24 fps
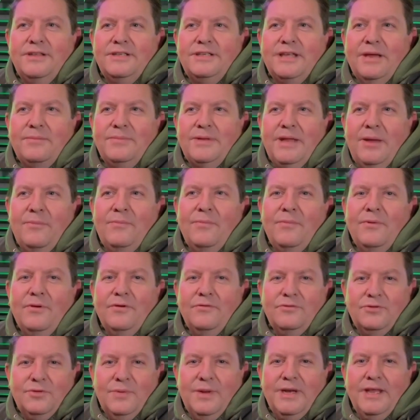September
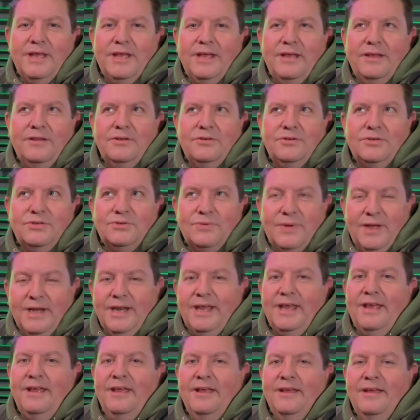of
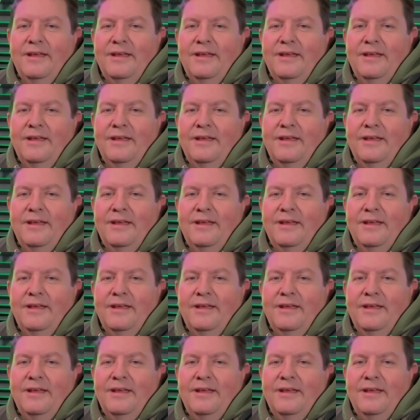2020.